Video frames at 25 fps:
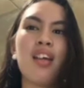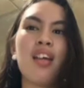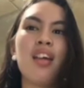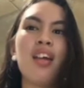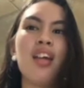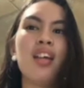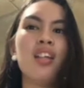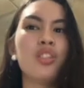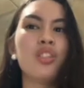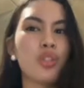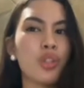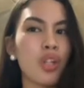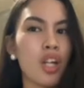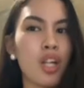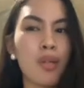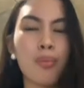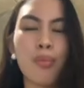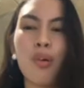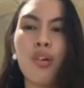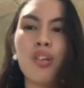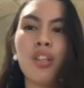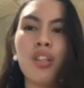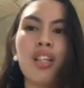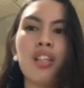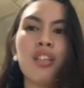
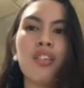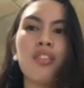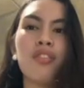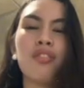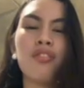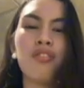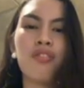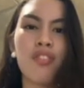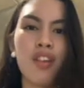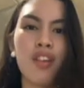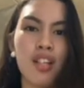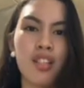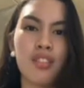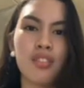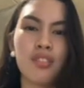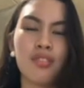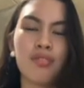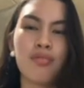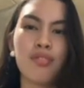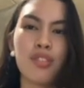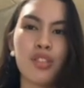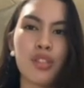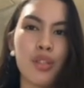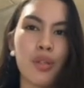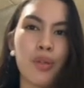enjoyable and fun.
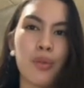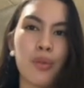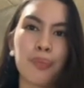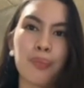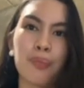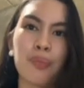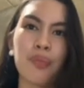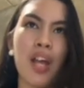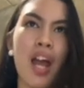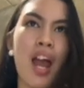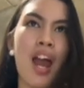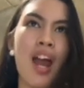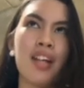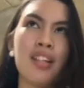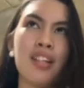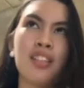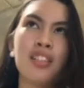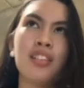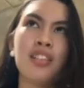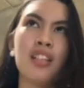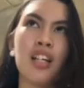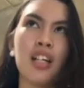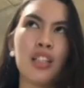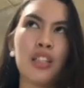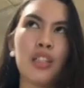So I did
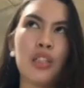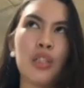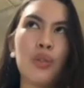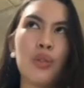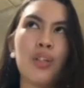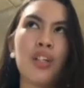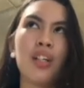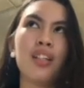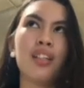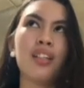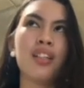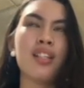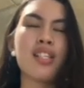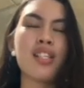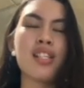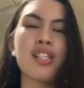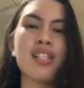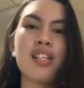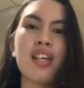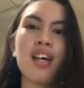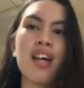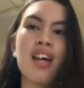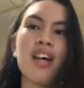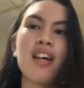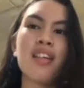not look at
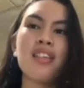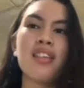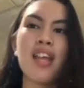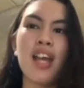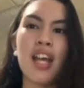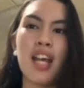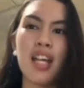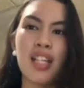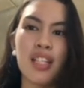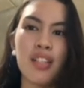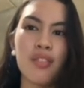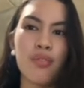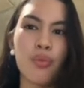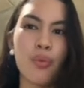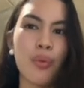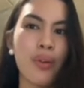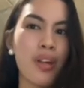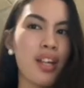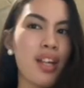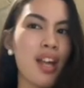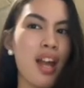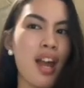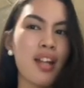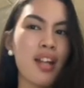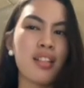its negative
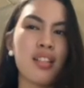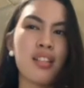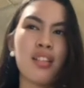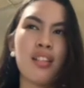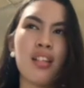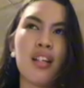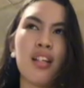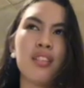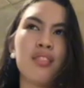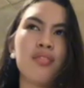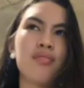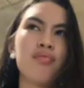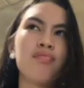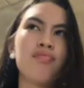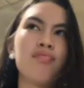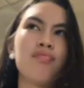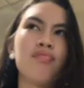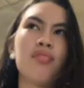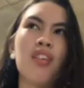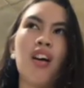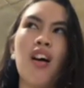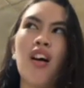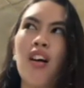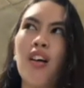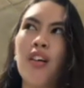way. I did not
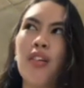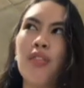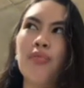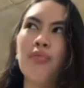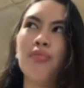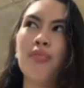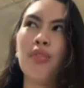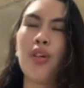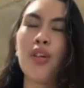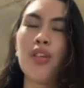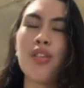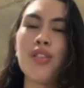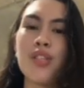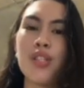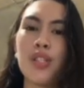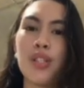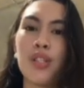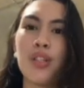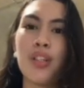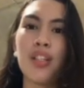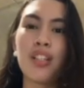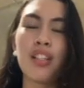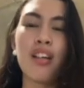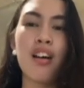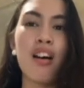
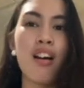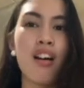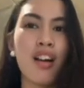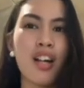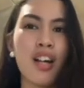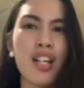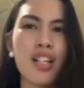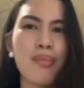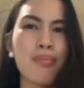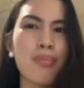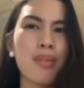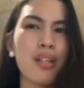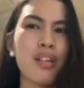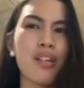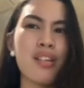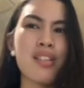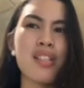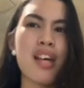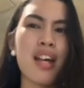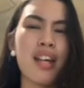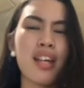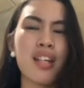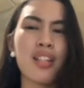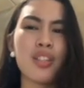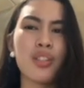consider it hard because
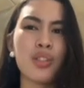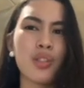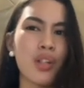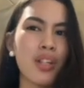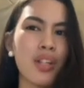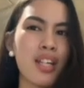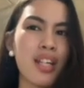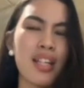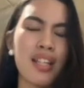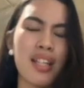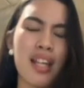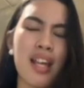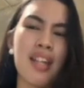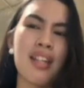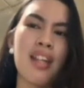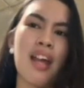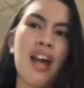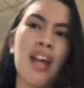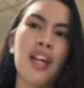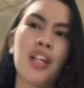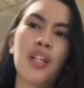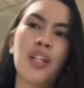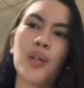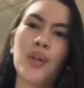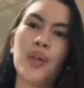I enjoy it, and
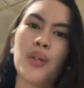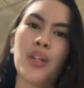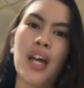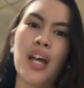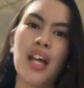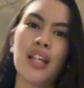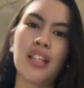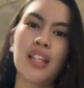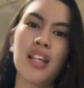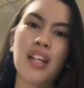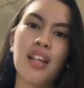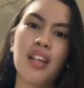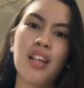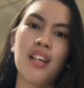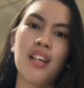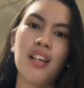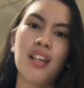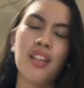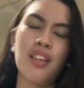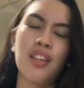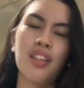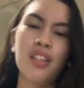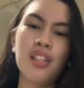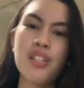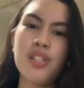I know that
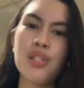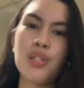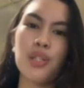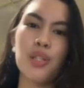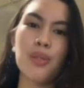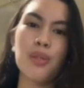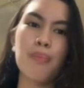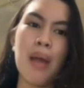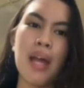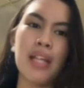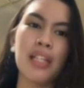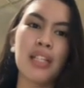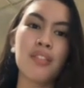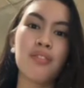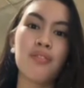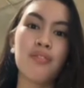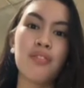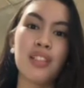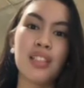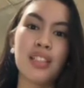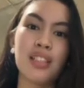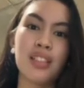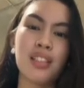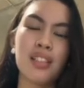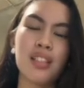this could
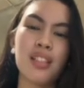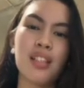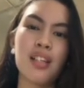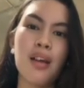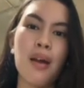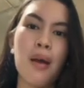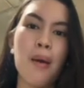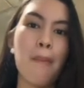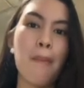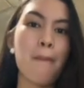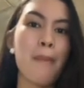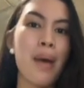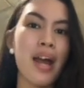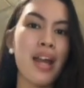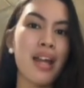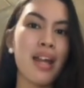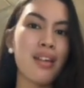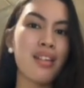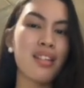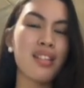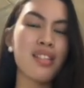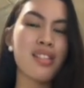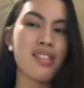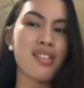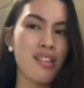benefit
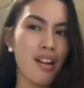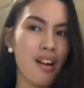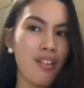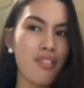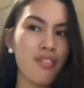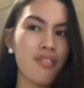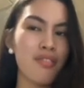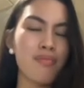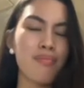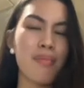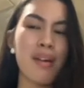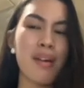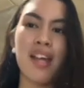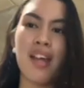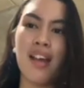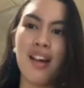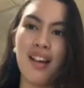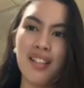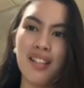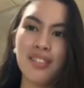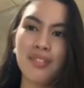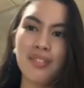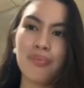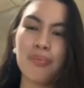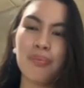myself, my
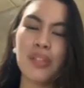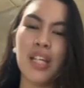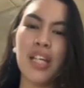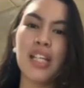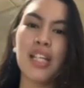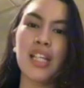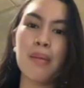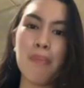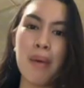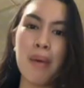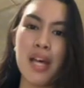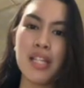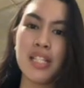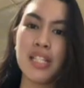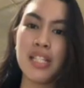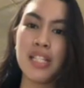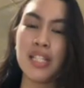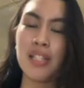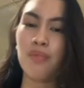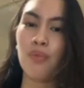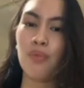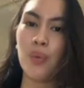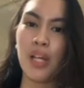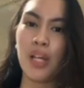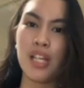health, in a
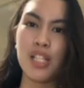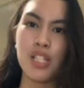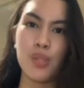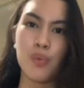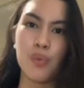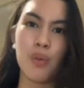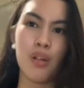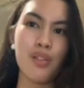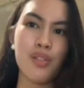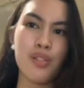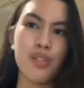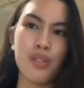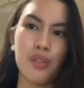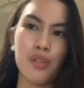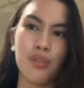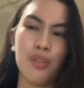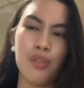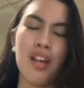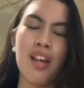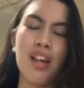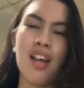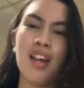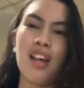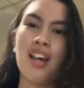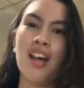positive way as well. So
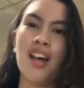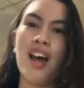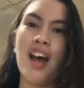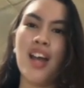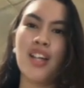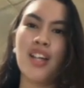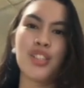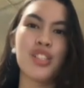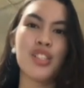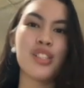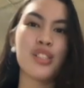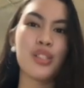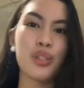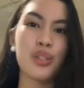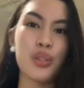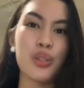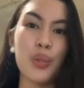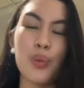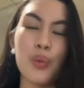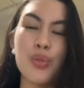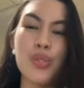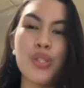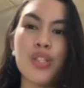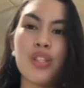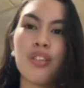I just
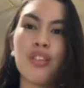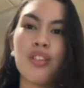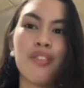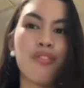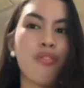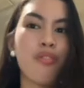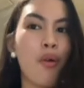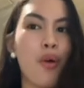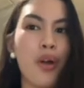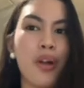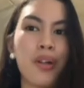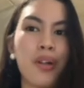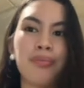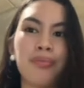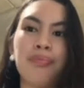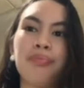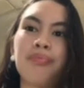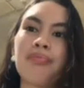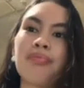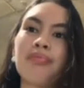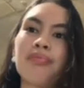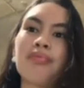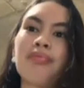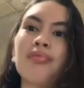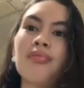chose 4.
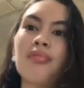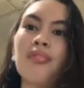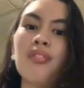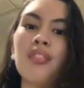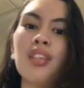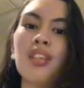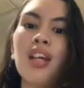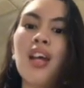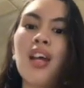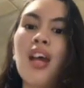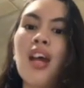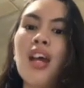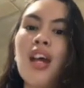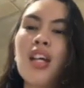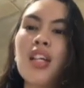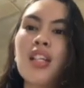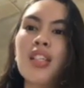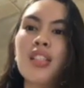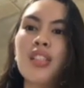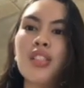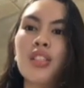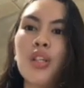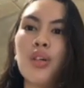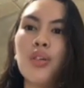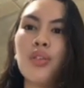
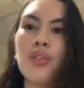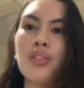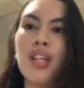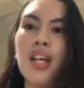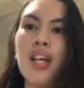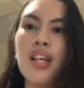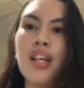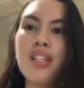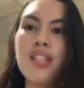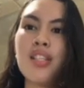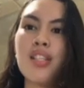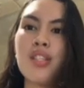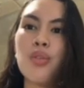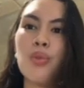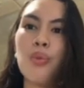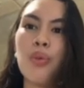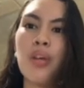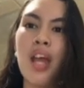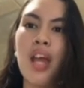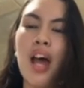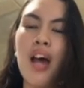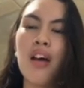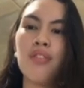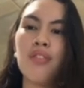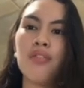So next
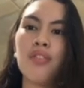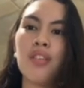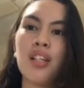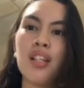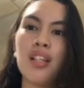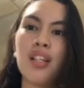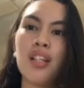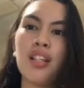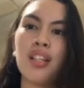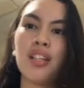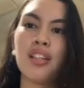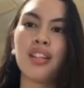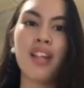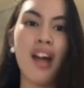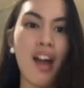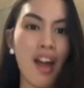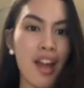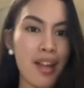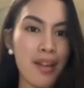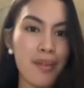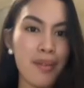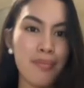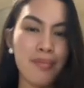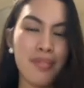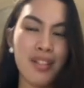we have
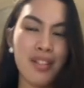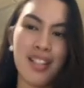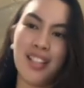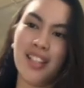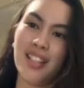time.